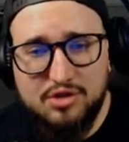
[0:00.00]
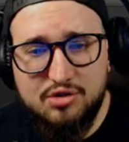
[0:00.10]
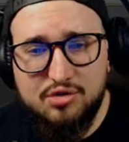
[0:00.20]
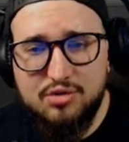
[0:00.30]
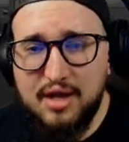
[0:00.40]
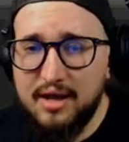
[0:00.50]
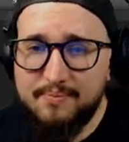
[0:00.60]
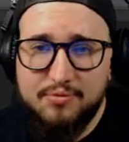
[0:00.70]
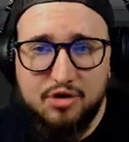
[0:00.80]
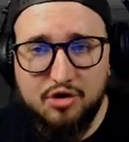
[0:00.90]
do that,
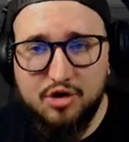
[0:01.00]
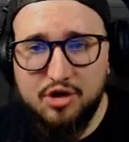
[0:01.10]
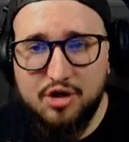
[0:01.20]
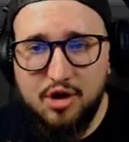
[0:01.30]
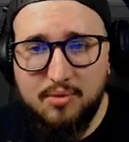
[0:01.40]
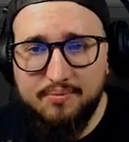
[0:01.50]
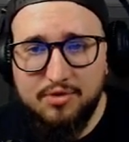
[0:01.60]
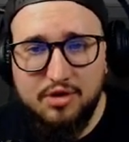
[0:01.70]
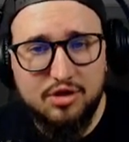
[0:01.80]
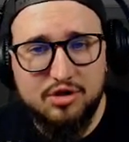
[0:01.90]
you're good to go.
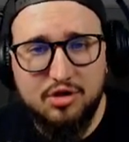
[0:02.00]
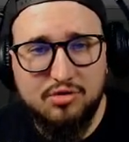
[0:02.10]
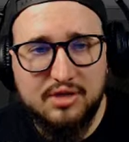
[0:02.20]
You just close